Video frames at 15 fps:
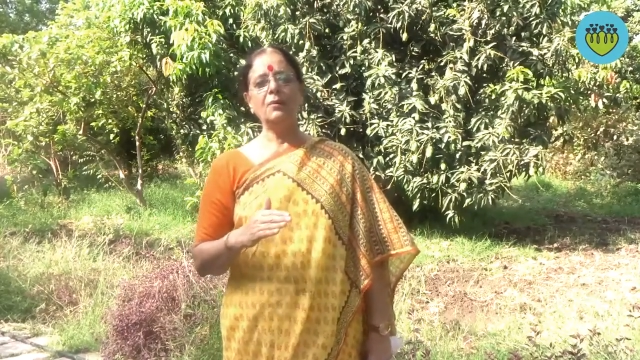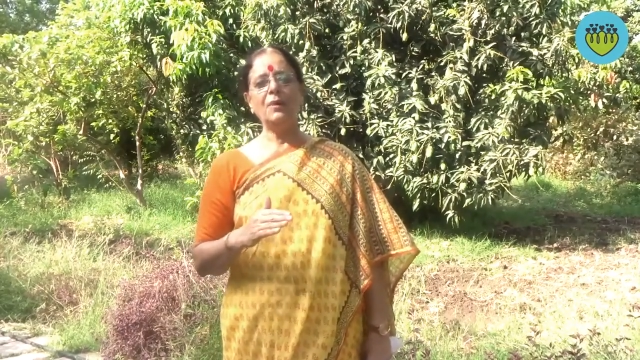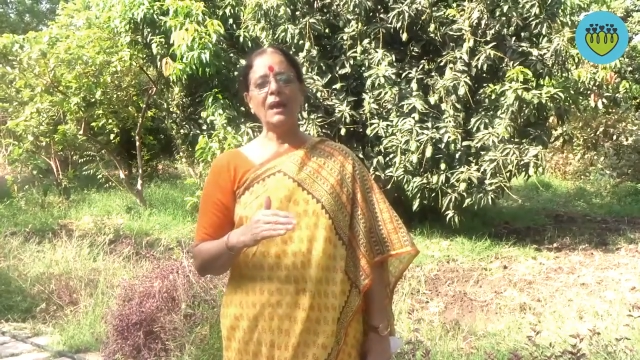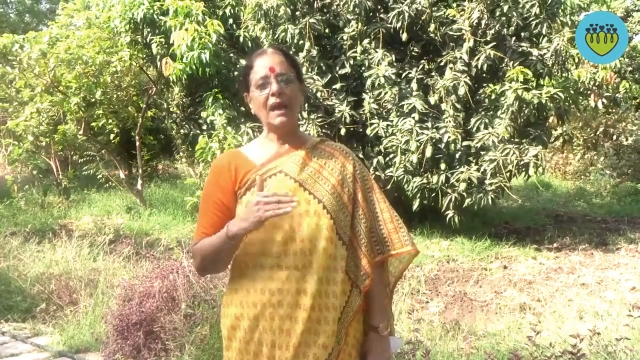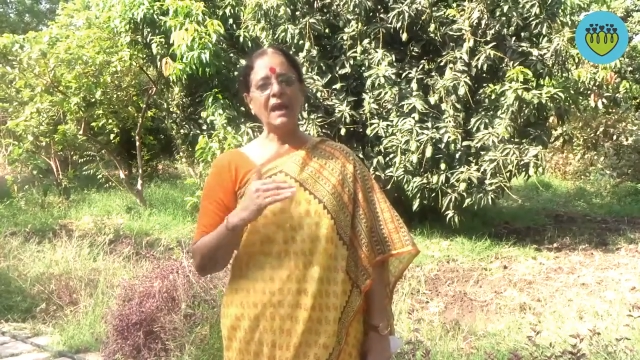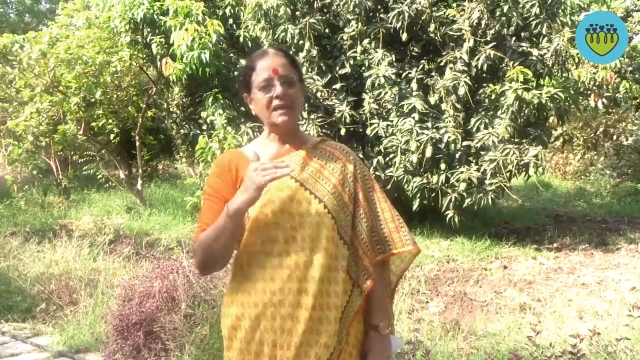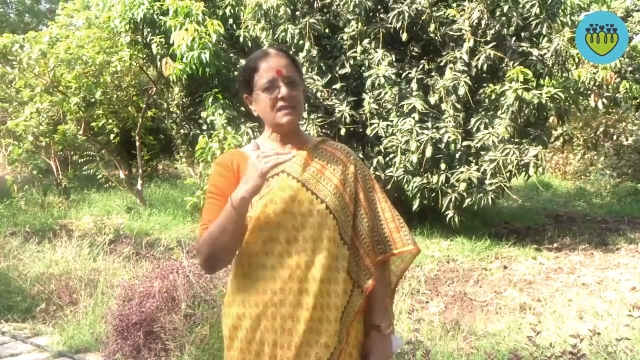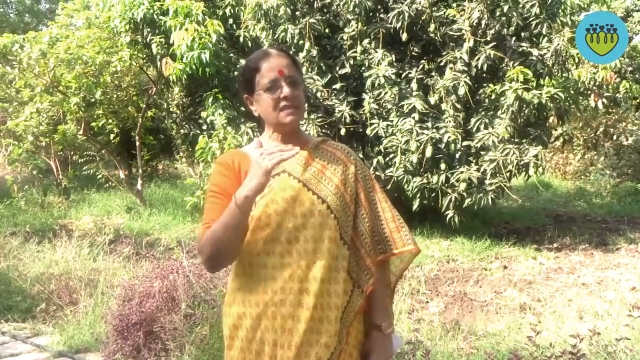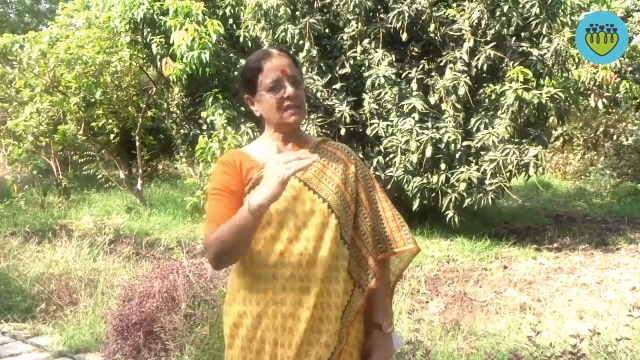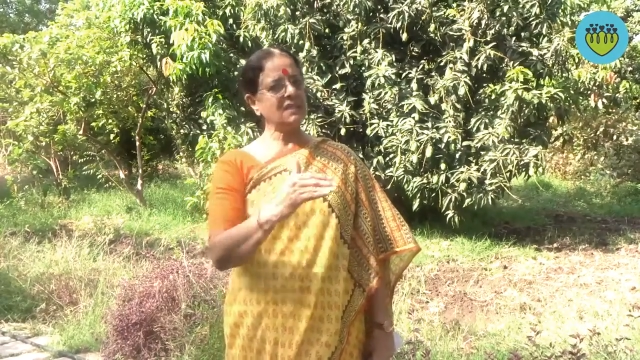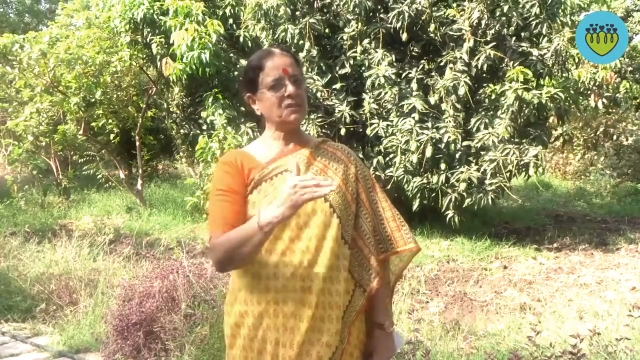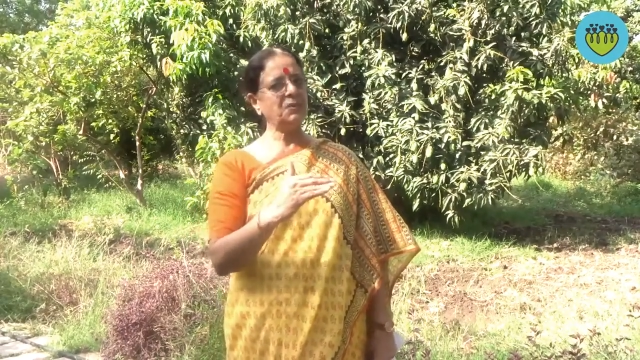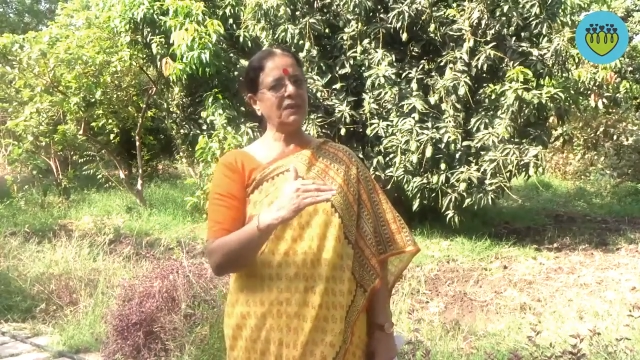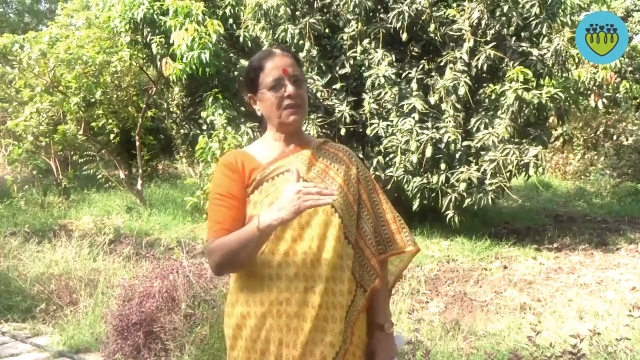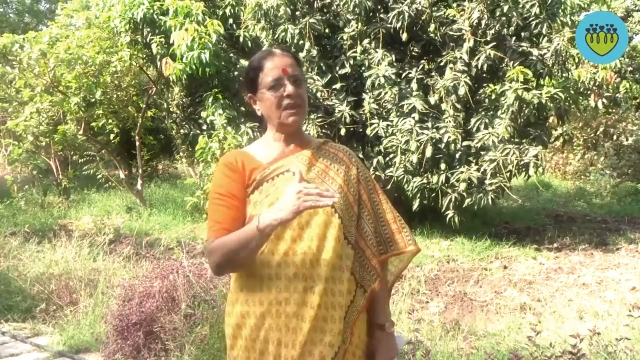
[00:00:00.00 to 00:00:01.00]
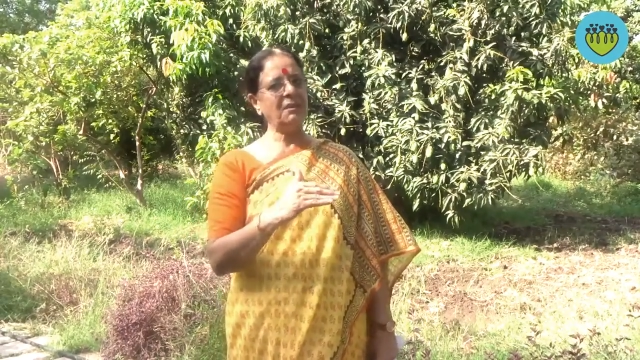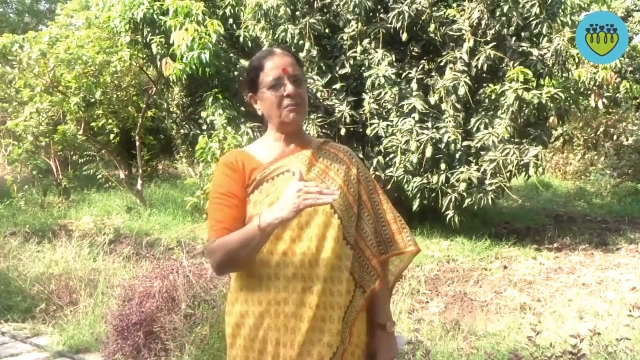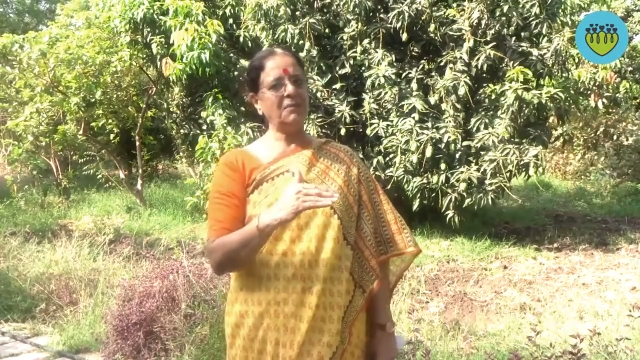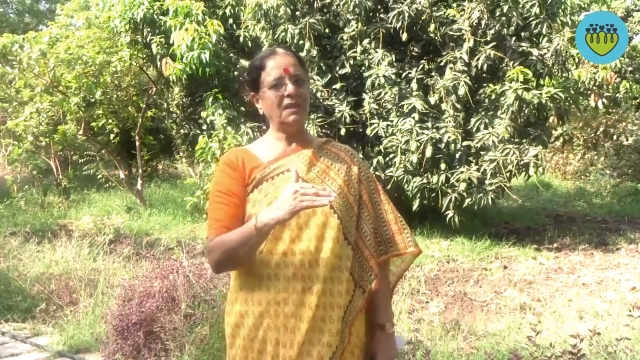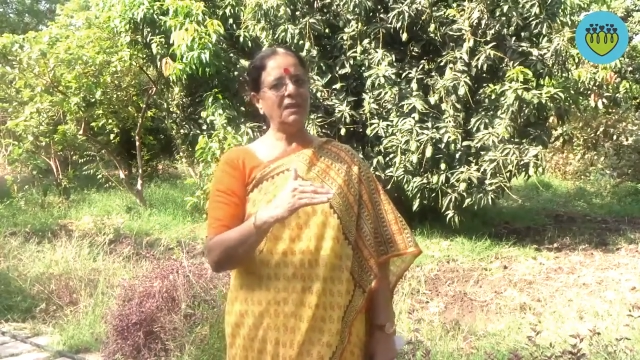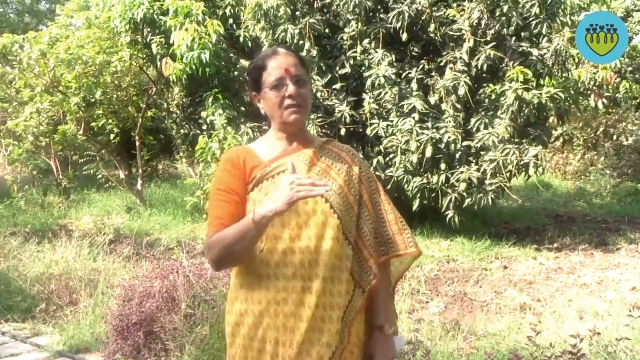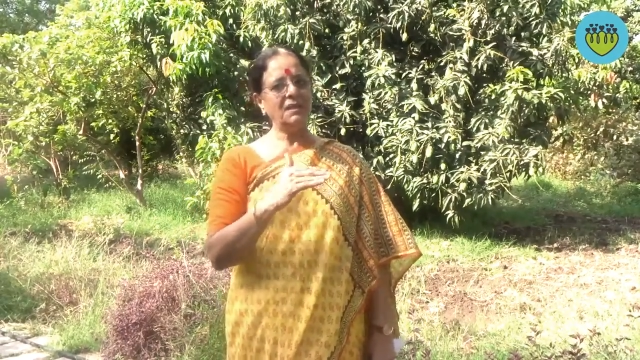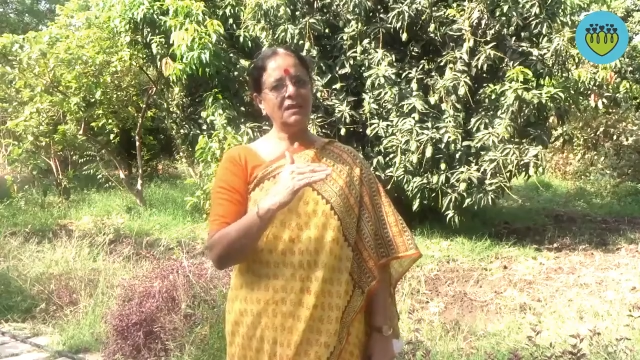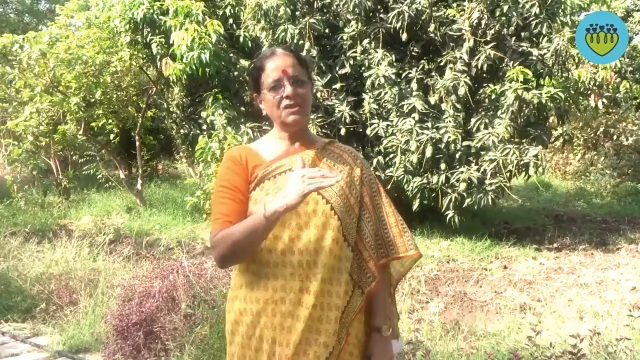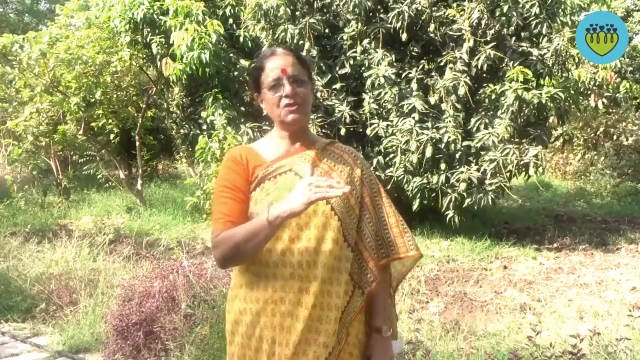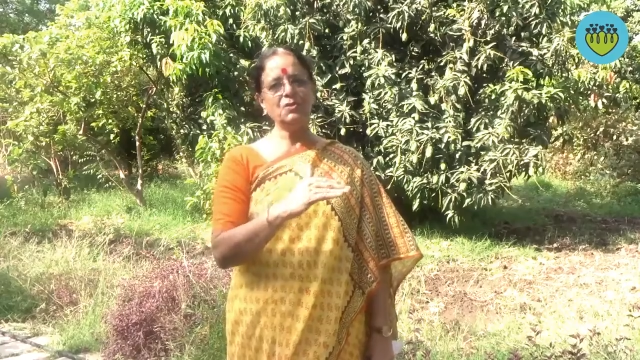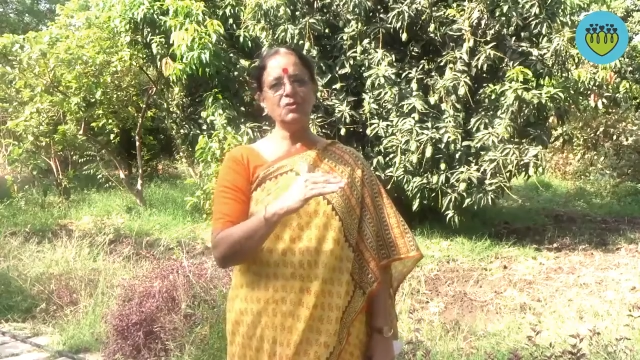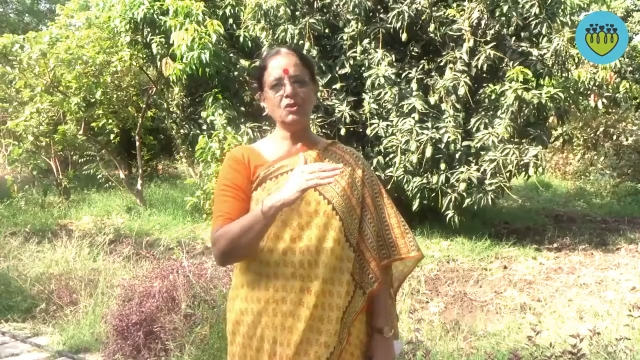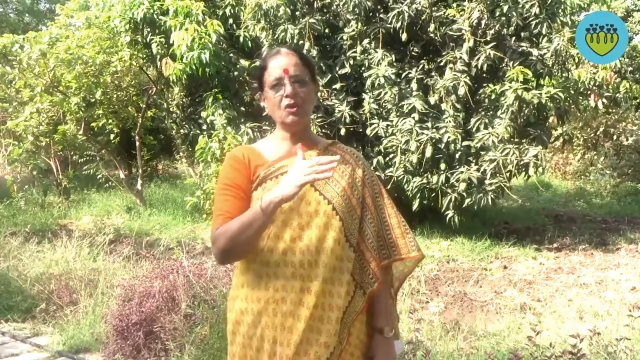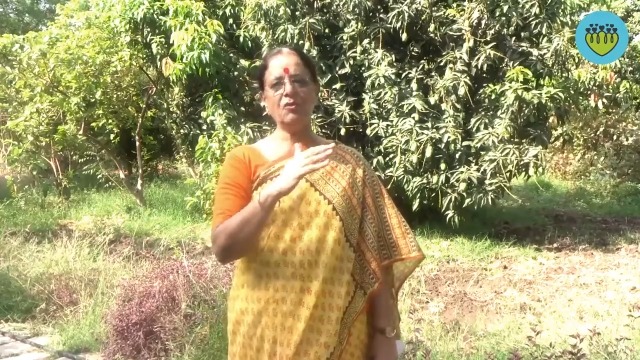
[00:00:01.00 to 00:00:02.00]
while I discuss with them the
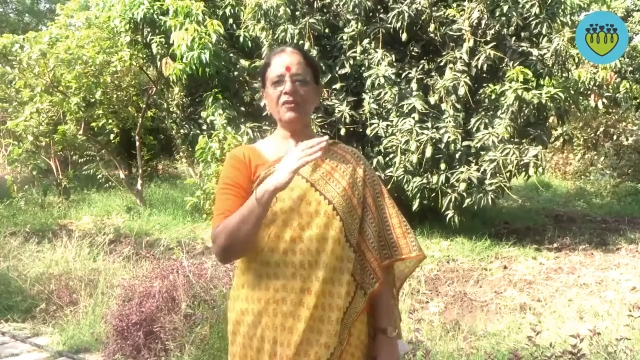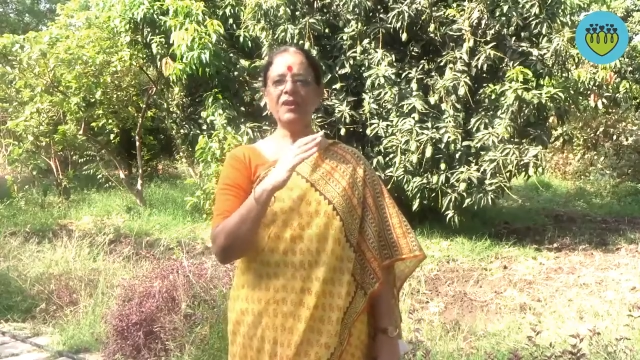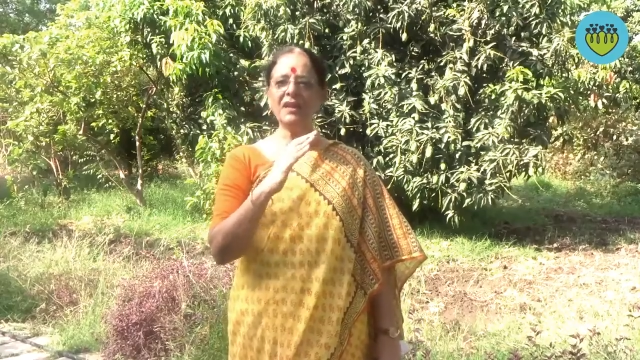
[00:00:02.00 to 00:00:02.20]
issues of